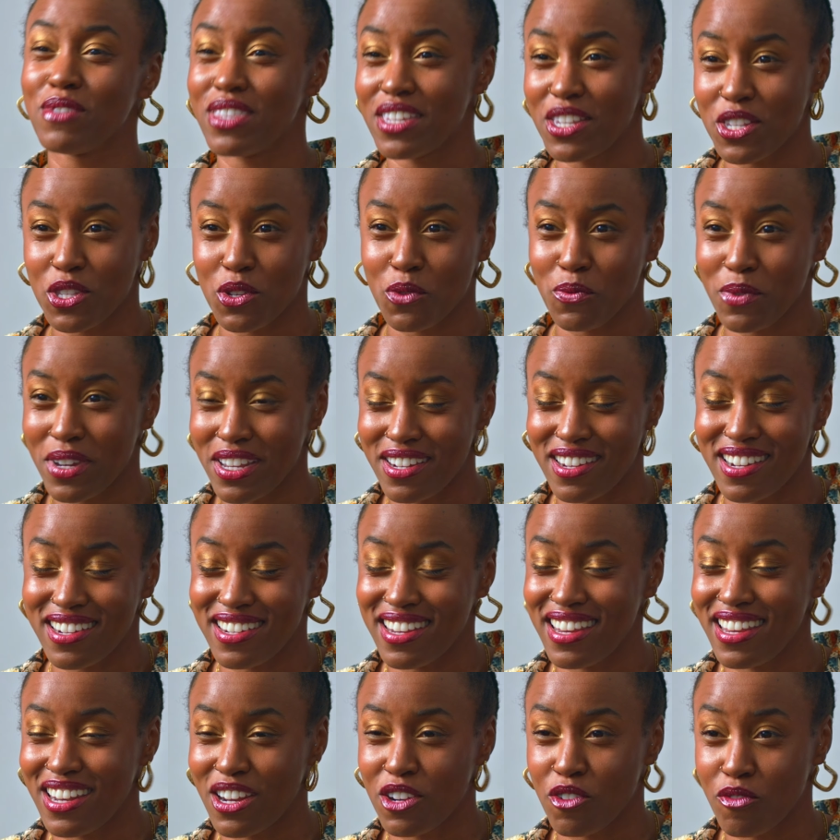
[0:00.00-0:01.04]
this Tariq
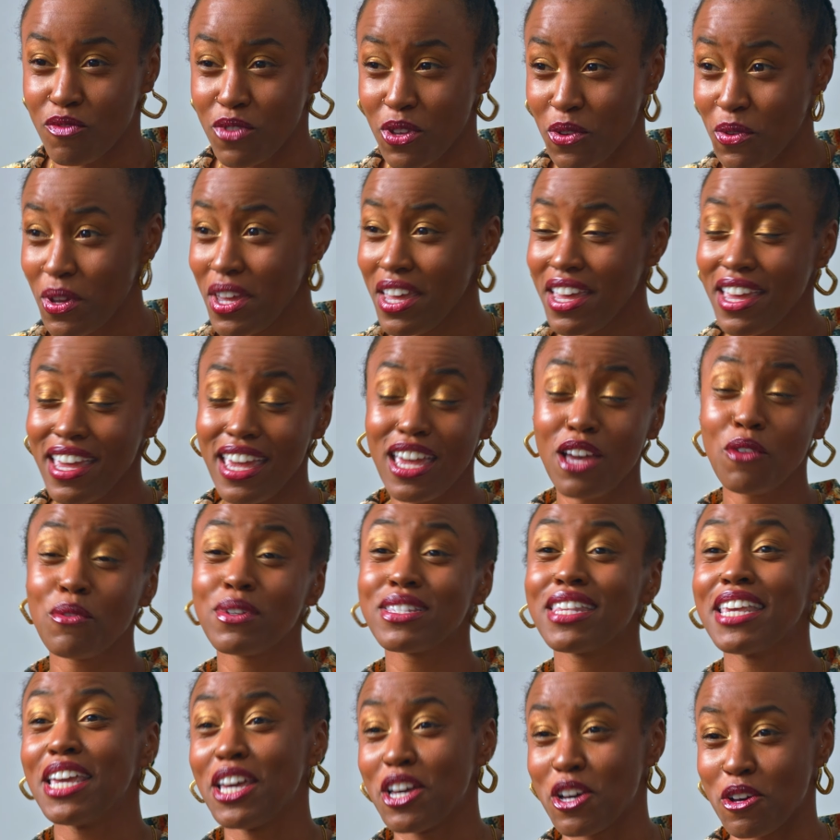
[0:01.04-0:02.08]
Nasheed interview, it was
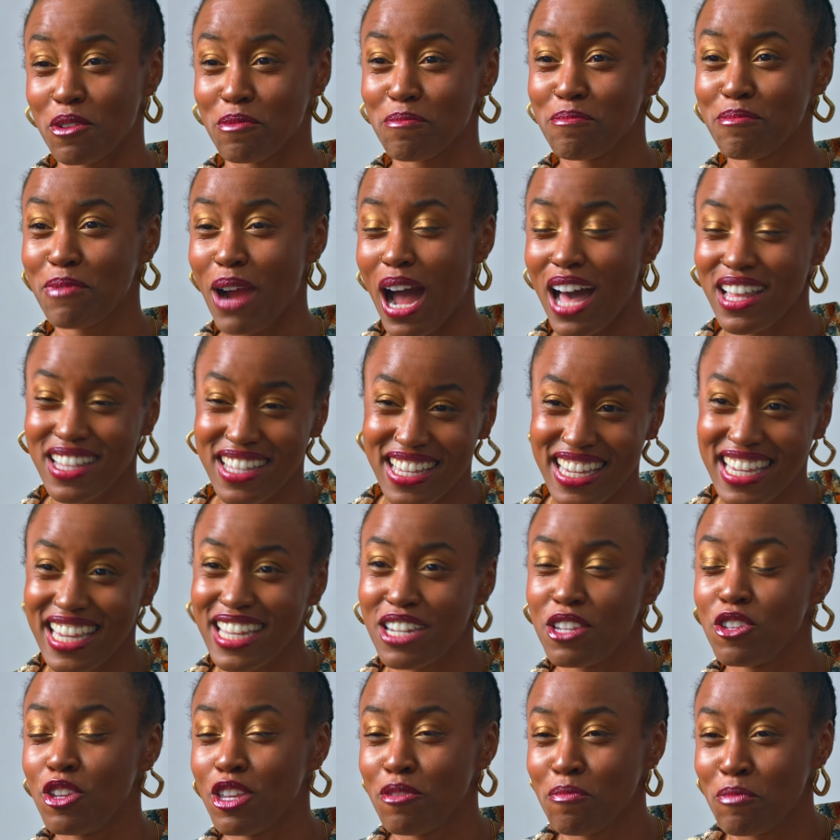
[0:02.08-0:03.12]
him probably
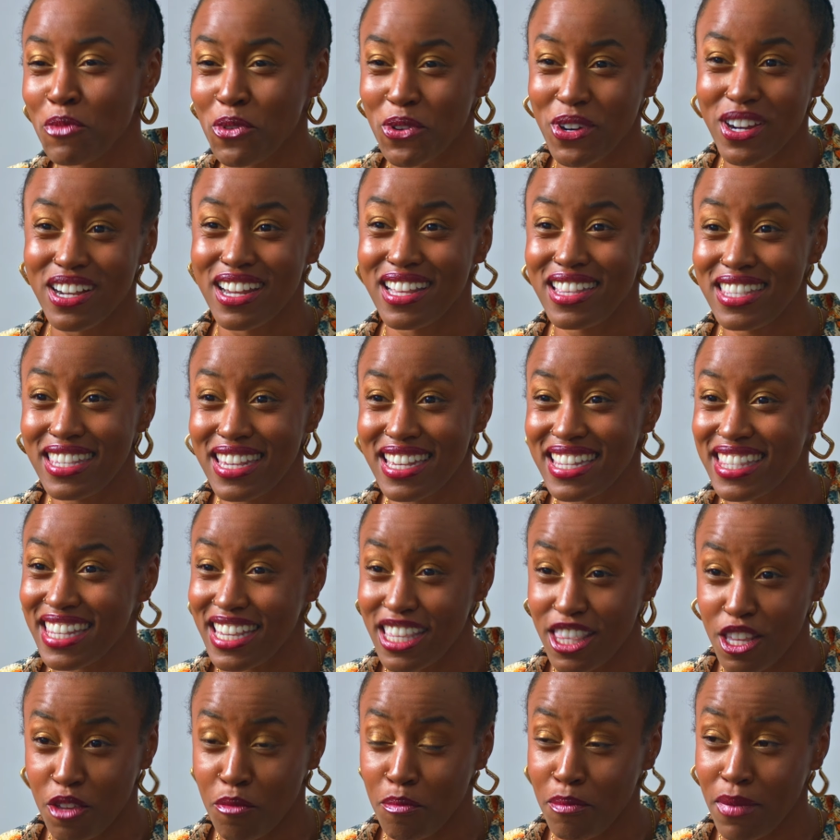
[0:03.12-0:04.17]
getting more in a tizzy
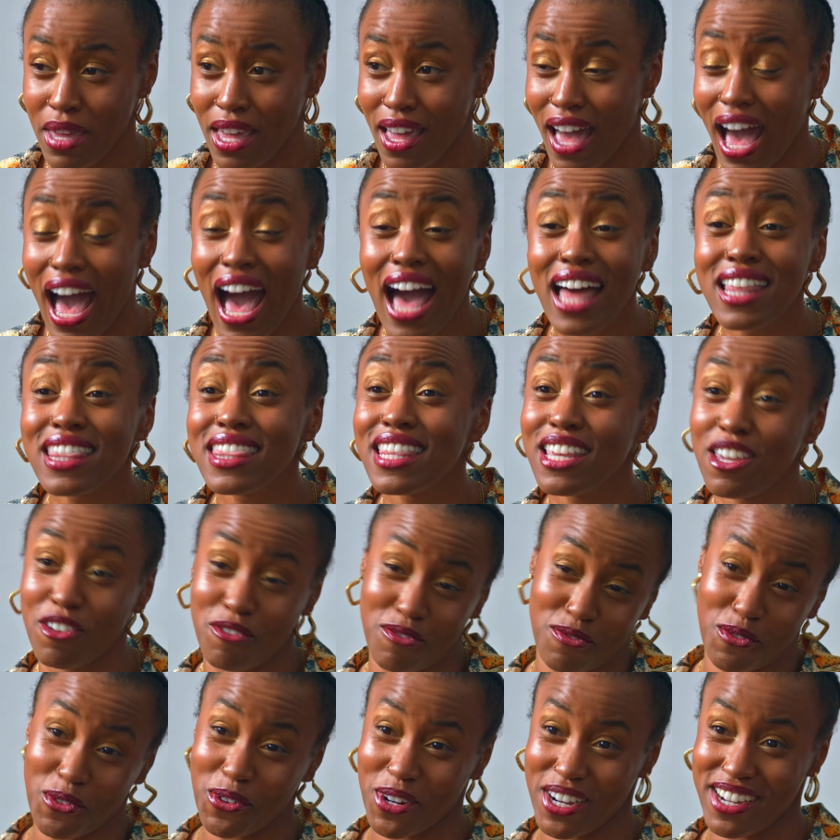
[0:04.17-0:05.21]
than me. I live
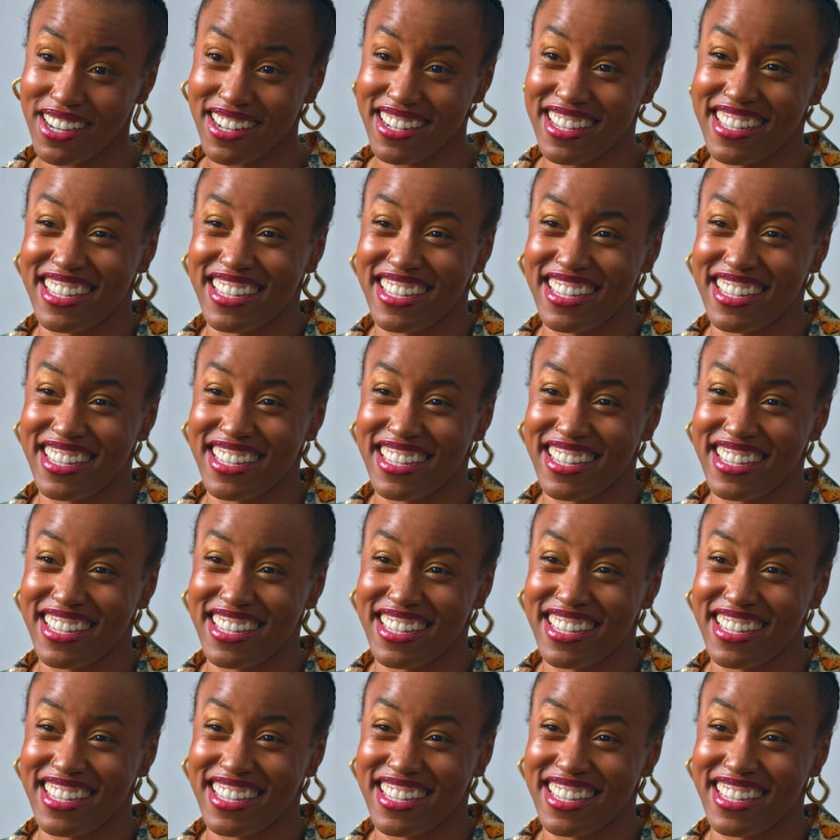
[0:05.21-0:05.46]
for it.